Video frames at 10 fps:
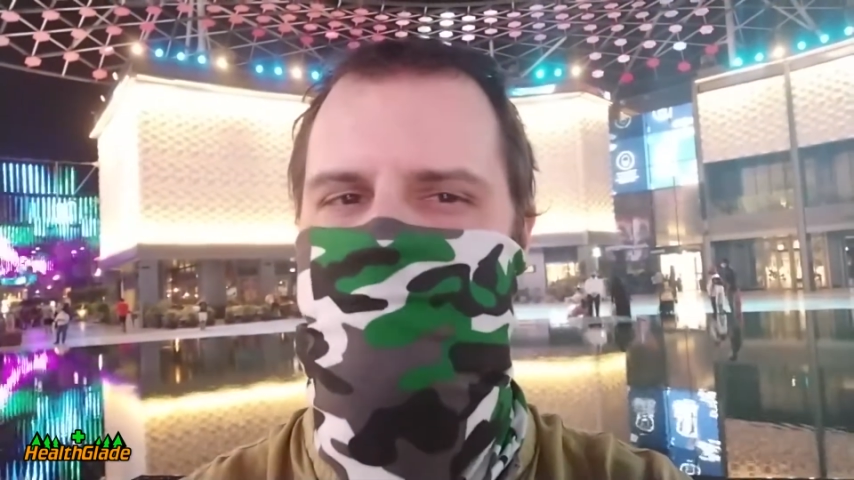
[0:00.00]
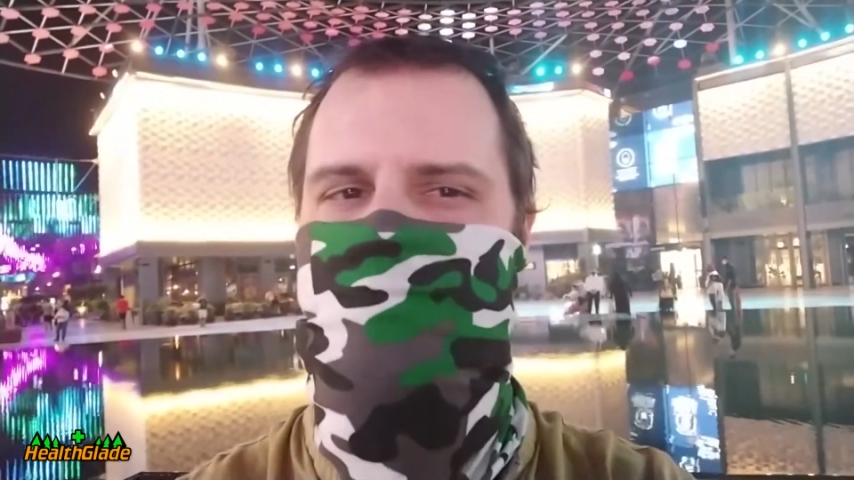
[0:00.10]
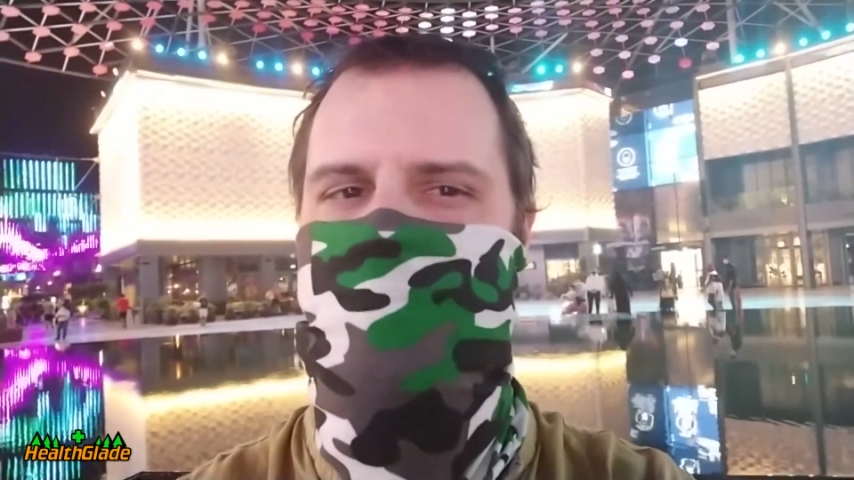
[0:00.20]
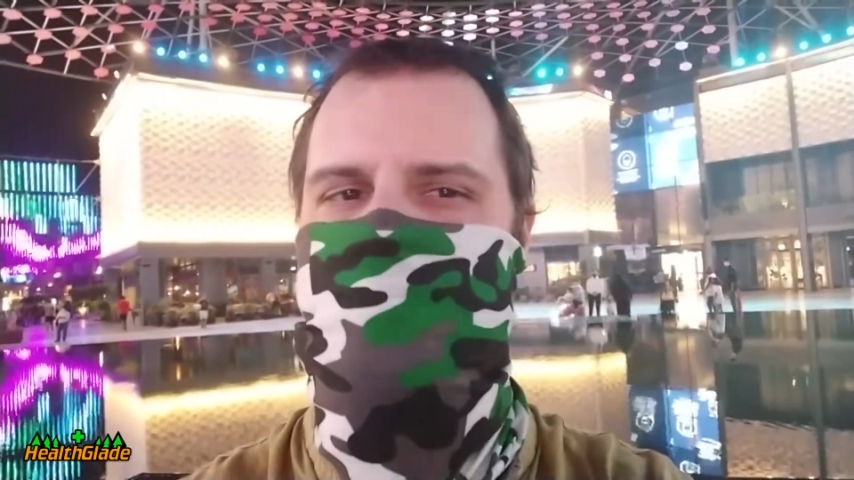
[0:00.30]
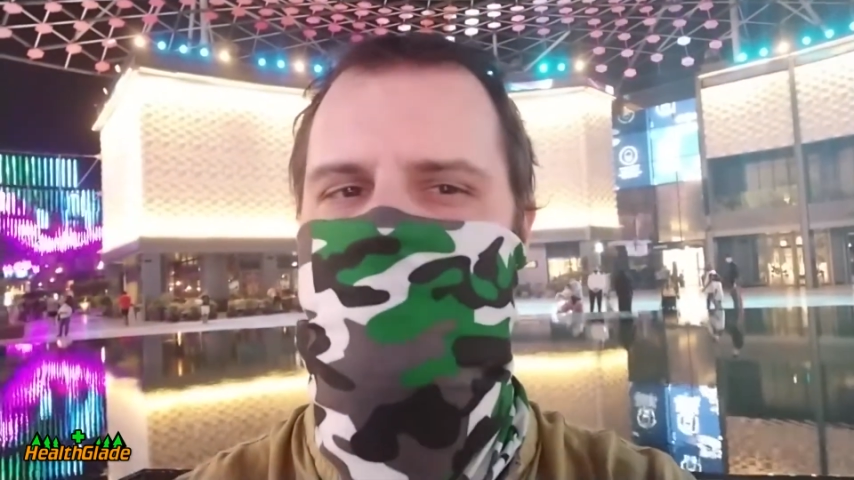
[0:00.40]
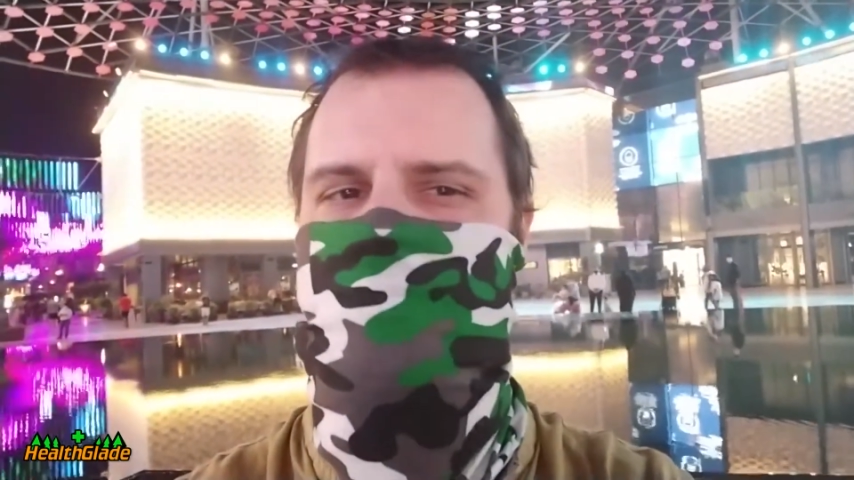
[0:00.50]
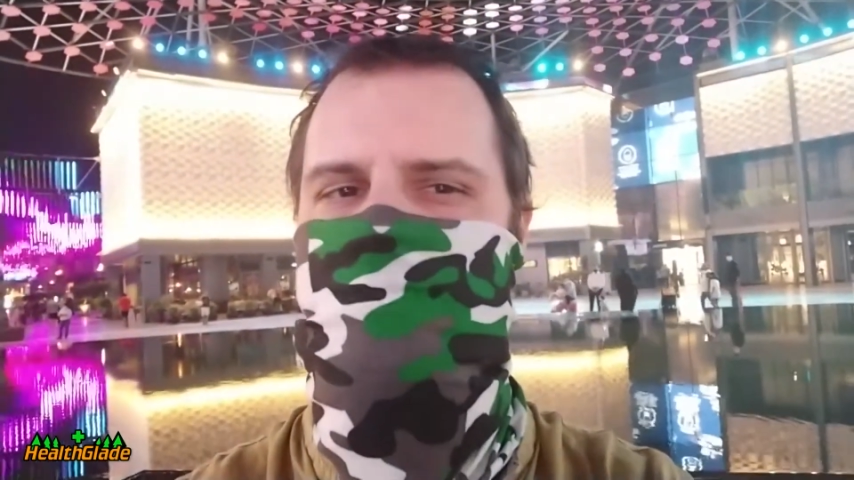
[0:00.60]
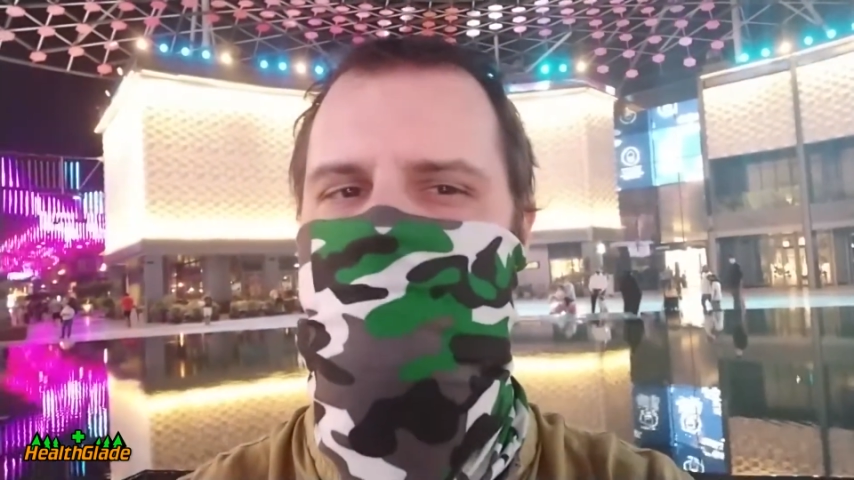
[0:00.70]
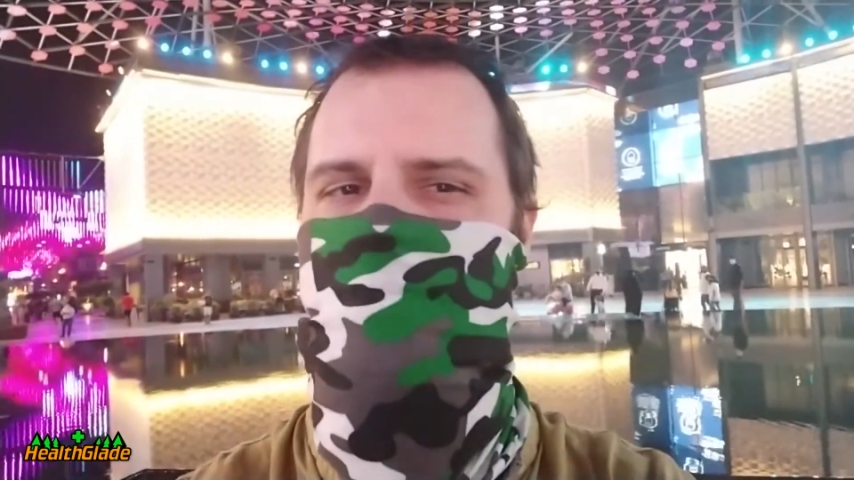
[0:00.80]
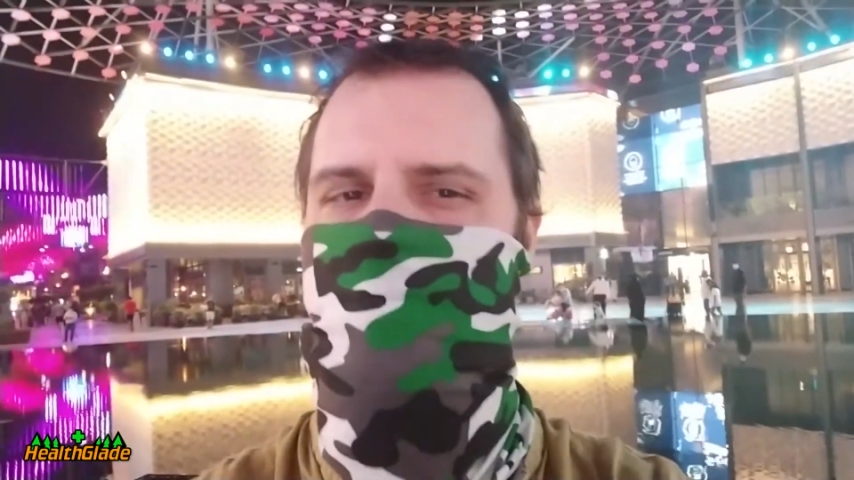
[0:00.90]
depression
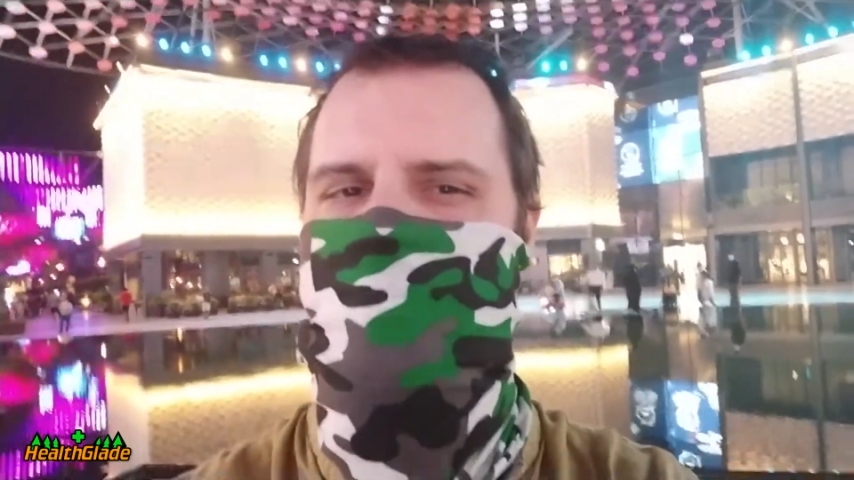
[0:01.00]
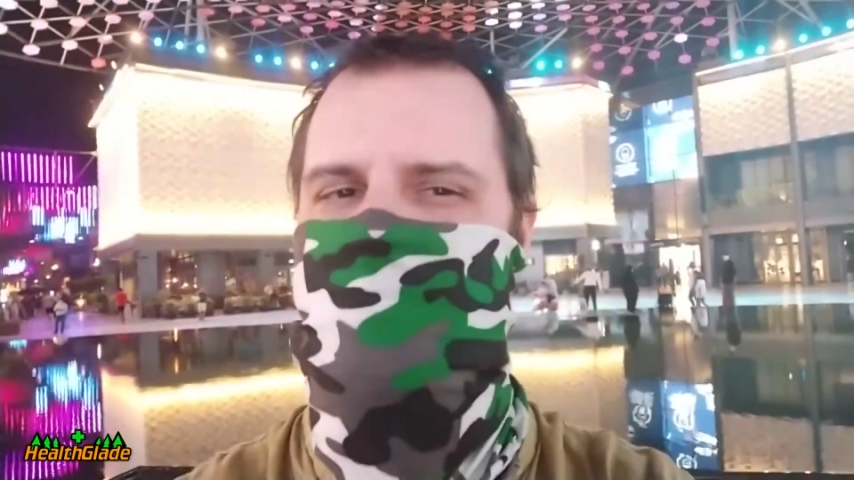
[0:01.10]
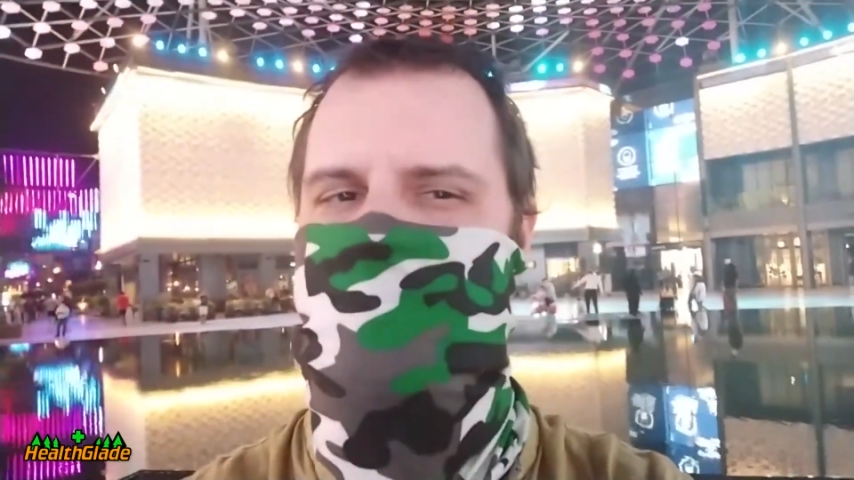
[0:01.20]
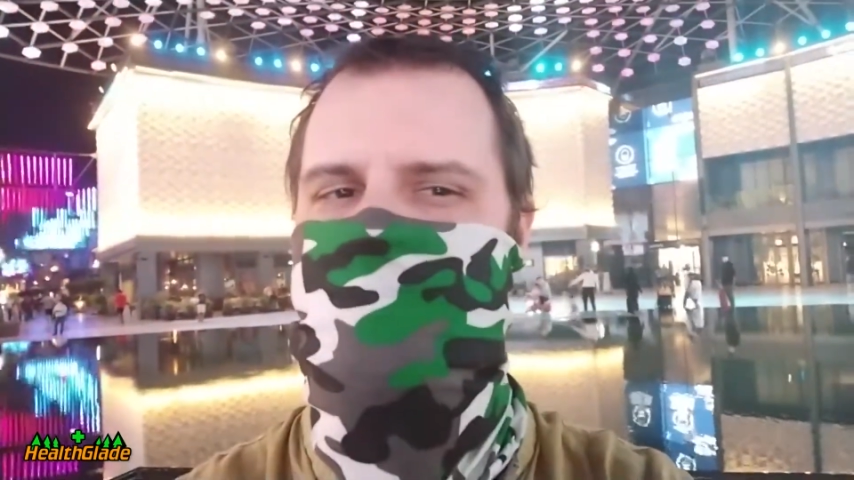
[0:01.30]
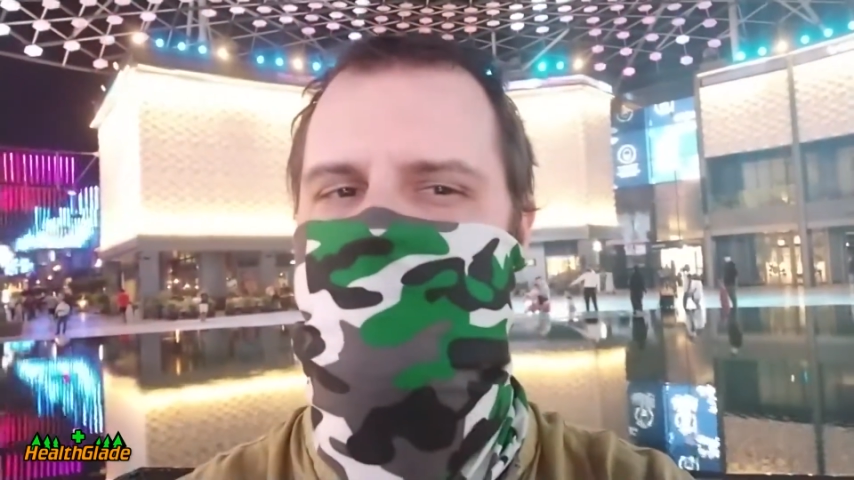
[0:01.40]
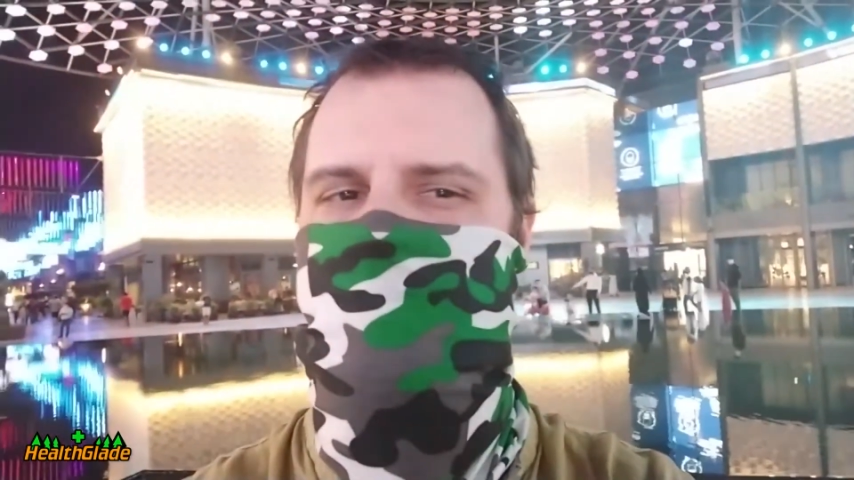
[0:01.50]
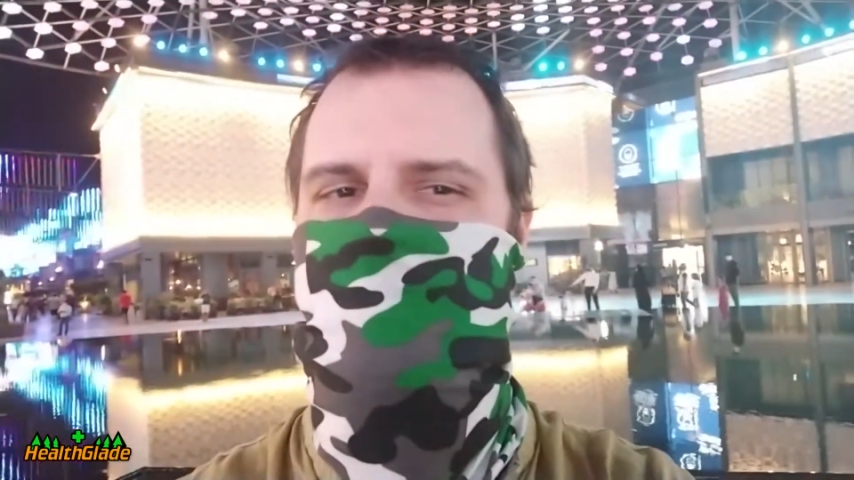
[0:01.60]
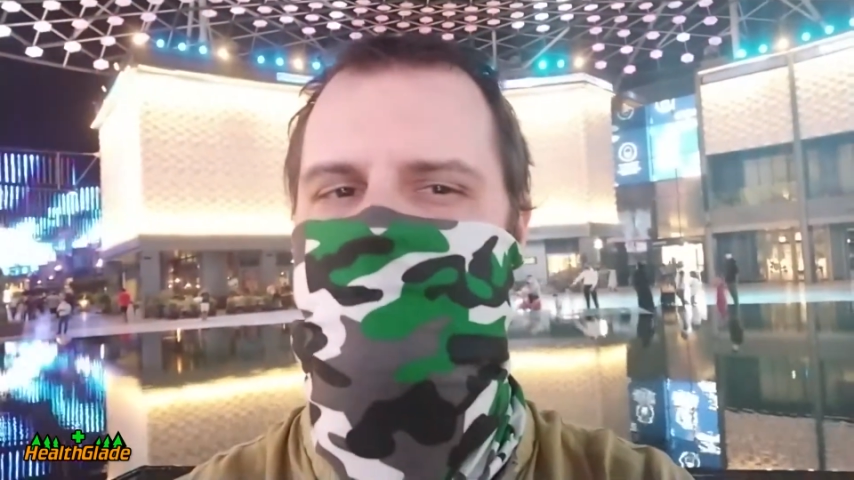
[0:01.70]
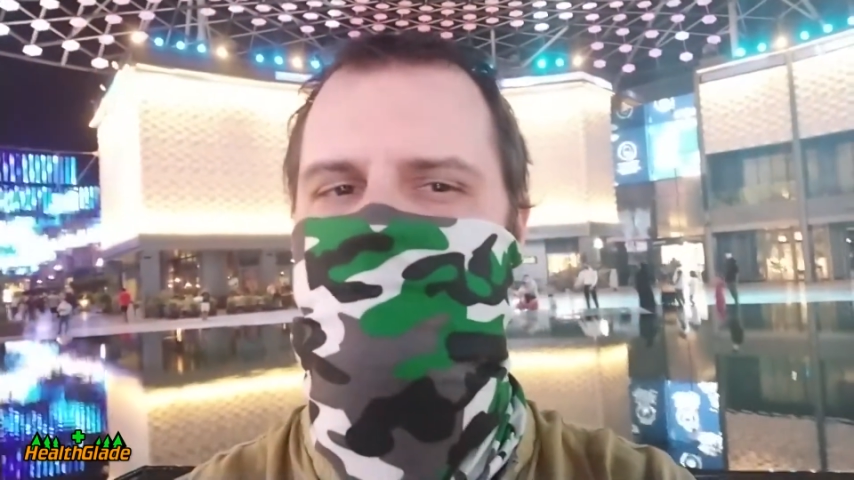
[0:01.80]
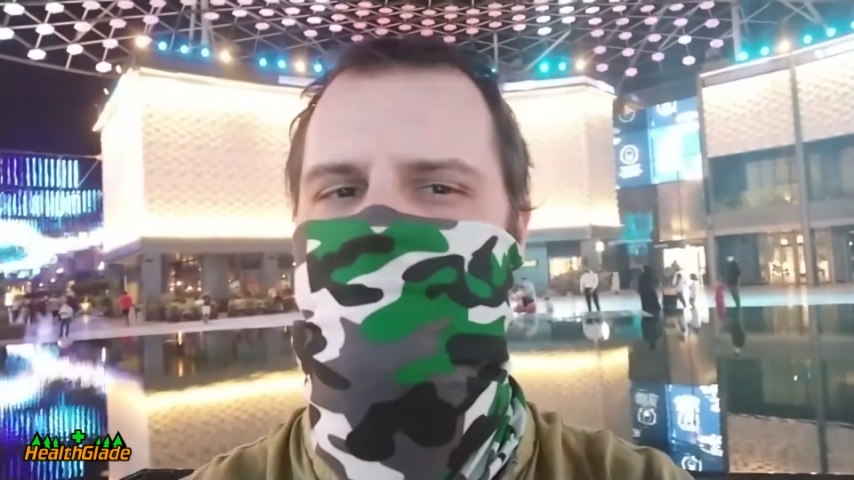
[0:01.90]
almost instantly,